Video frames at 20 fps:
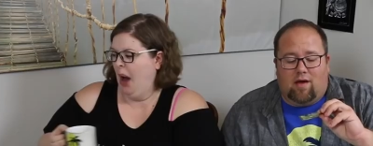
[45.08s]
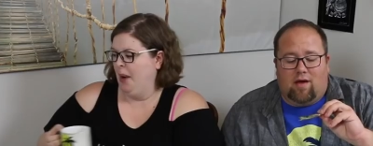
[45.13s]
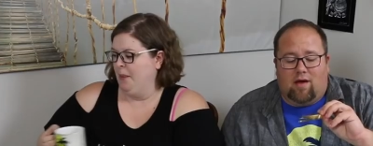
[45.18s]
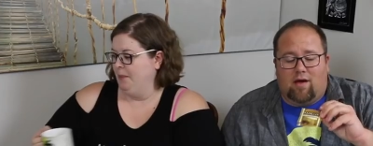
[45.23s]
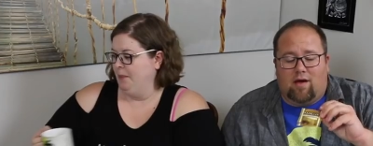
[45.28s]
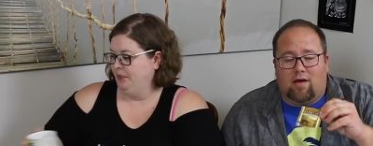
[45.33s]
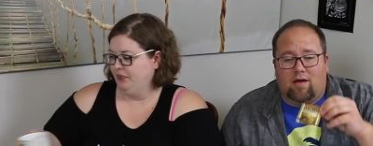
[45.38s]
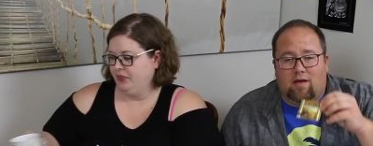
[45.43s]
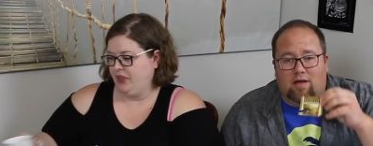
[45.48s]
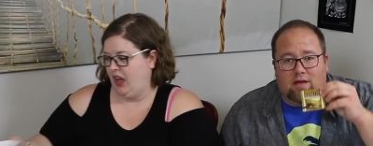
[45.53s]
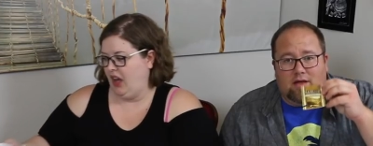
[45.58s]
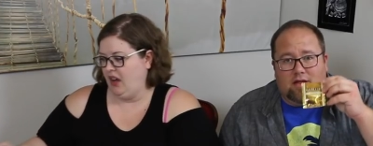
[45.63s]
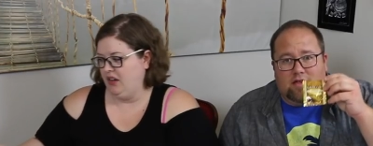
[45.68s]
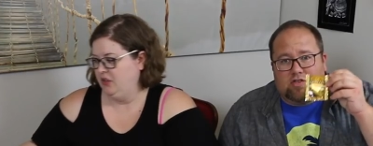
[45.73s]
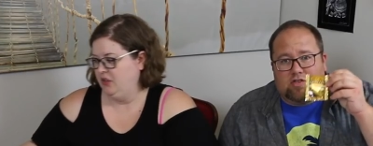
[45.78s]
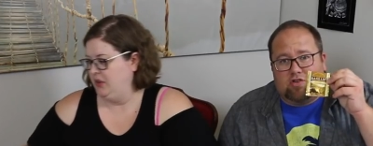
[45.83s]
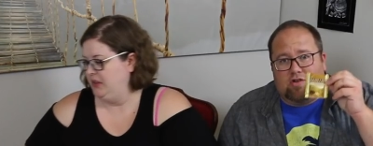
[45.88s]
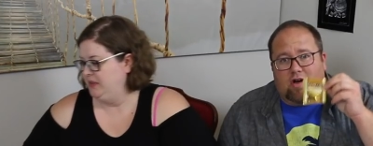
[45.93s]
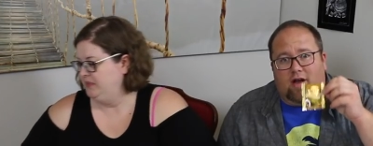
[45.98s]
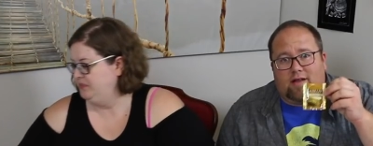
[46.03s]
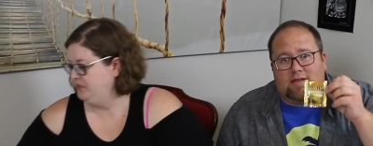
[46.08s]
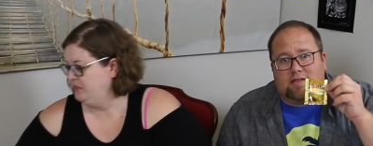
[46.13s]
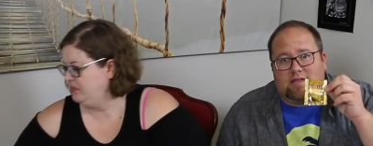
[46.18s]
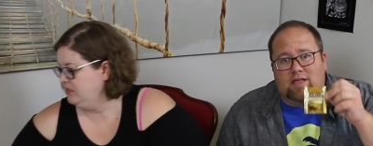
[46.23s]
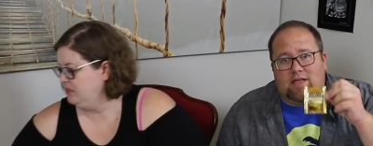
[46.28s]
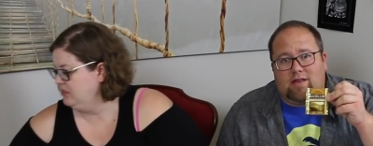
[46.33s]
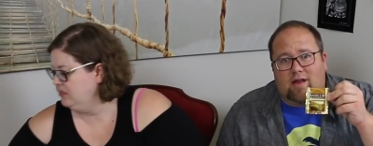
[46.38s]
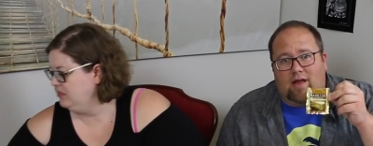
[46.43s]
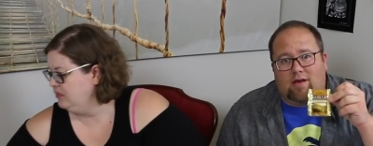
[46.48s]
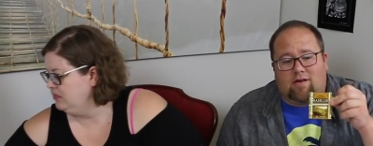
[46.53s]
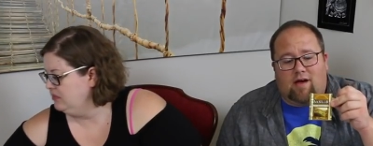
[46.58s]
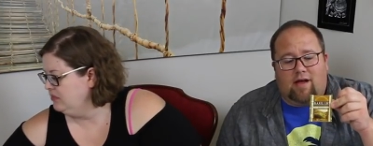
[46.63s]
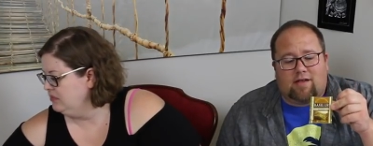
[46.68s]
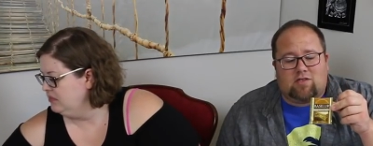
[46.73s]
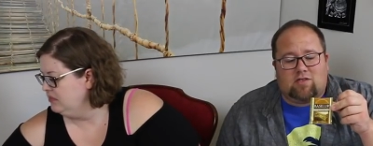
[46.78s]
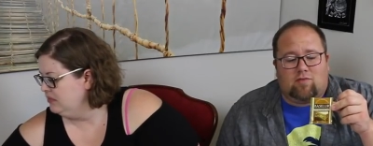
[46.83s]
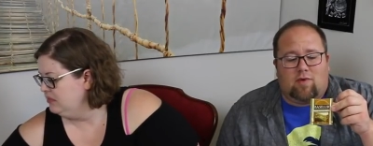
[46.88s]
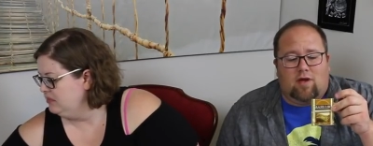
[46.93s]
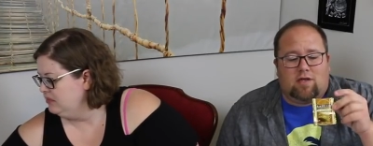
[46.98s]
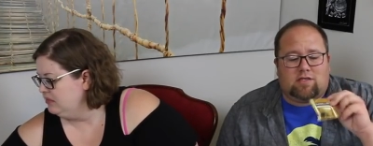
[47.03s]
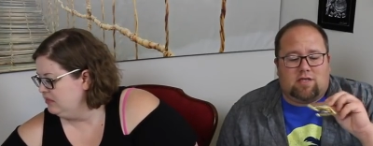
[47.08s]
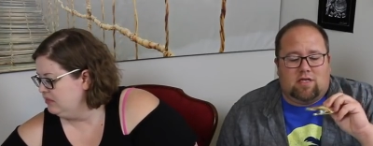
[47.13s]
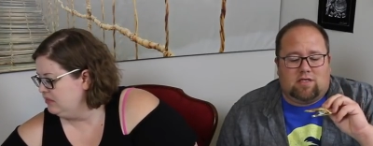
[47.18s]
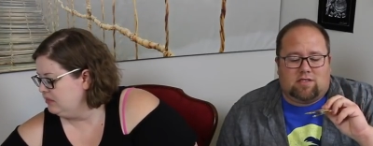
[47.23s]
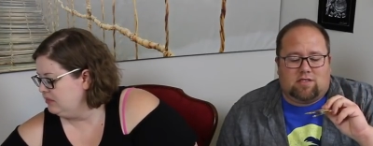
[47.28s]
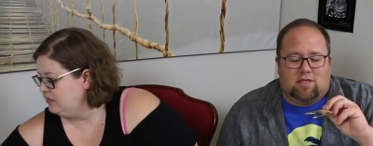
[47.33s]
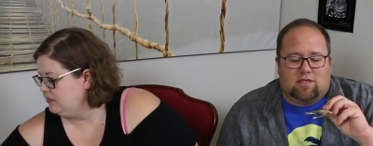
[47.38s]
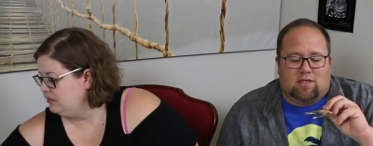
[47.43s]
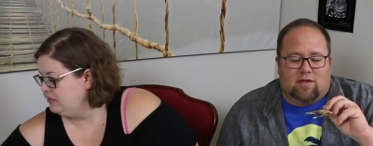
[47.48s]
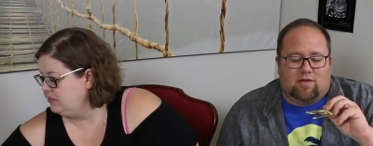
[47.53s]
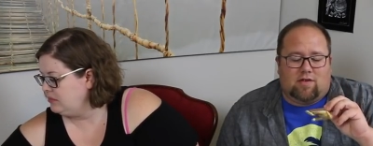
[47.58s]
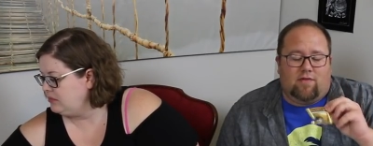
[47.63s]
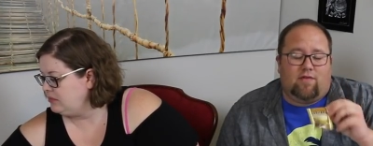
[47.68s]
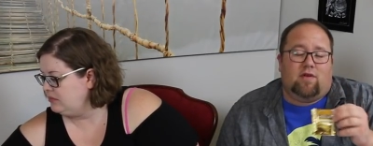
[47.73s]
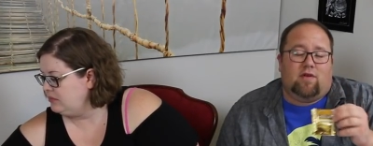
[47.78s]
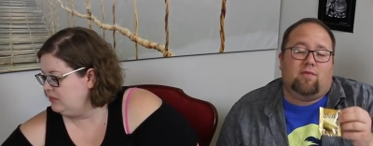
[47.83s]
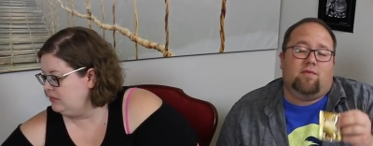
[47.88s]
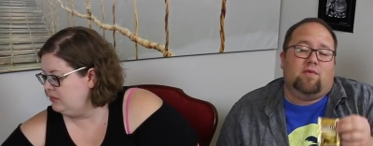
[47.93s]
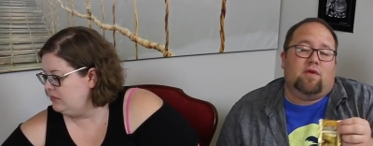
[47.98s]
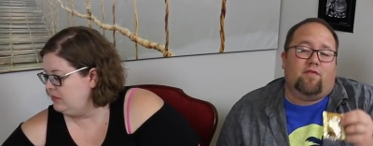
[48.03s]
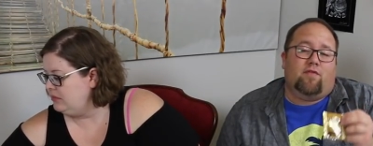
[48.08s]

Speaker 1: uh, Sri Lankan tea that I like so much. Is they're different,